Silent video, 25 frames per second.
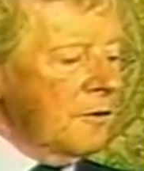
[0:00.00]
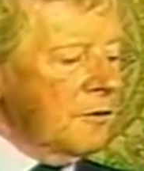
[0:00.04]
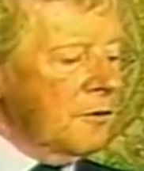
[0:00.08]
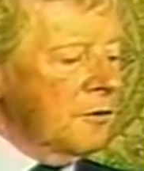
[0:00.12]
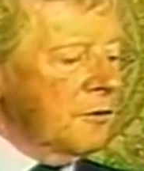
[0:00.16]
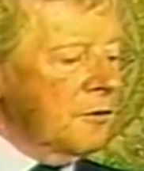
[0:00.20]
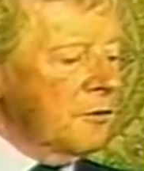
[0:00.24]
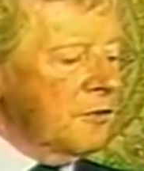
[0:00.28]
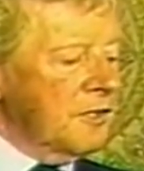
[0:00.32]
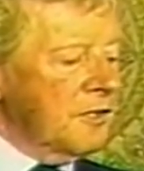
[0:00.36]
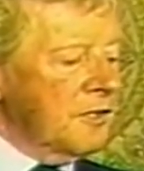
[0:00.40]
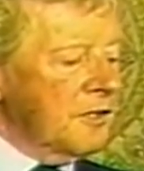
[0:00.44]

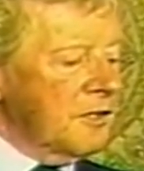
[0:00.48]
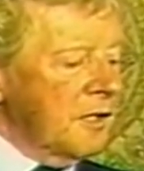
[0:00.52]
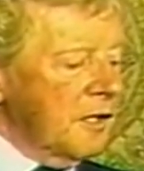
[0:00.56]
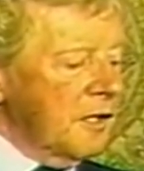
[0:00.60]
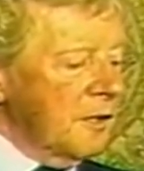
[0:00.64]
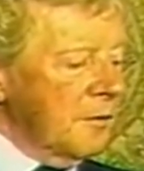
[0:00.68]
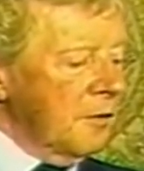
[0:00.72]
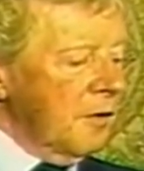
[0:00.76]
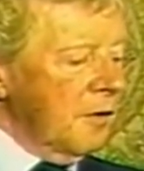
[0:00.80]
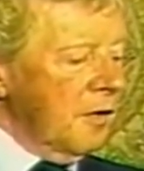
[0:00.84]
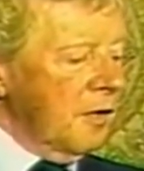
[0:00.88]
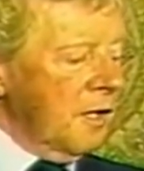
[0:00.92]
to
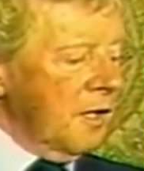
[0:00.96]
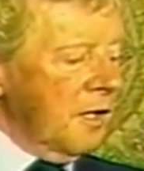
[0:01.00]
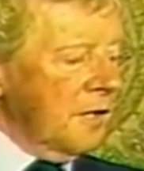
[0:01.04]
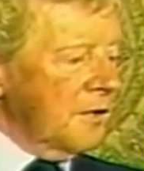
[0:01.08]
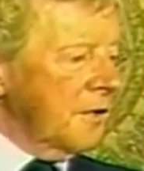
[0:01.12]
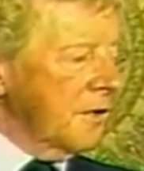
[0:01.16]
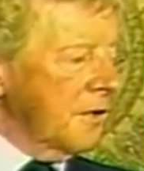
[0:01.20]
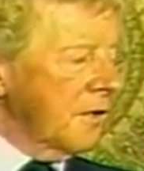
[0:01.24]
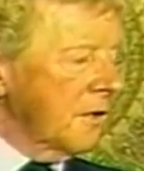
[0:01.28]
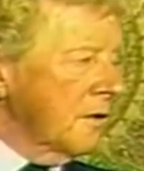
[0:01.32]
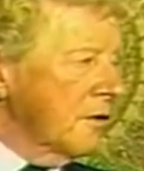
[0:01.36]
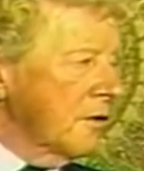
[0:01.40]

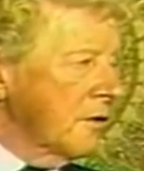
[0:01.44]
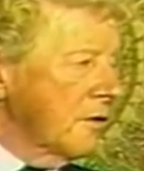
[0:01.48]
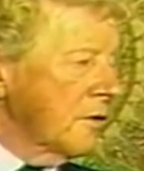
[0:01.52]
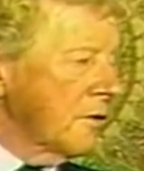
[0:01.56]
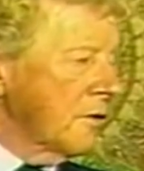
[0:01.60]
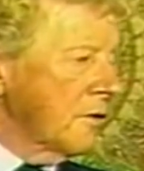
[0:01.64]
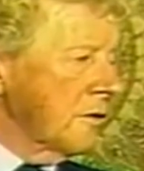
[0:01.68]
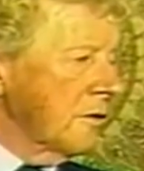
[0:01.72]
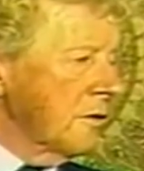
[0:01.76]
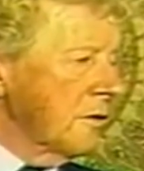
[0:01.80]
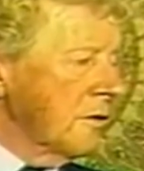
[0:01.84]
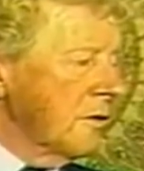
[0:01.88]
stabilize the
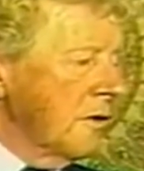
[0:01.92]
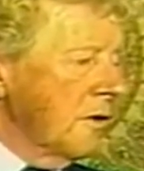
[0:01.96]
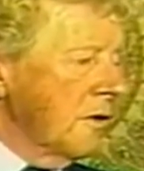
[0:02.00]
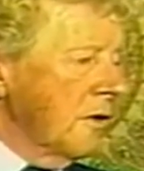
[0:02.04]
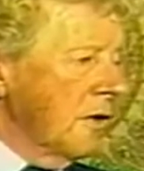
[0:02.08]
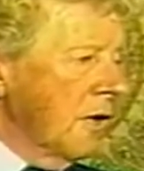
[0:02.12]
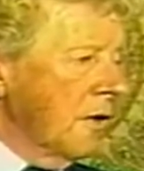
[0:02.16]
condition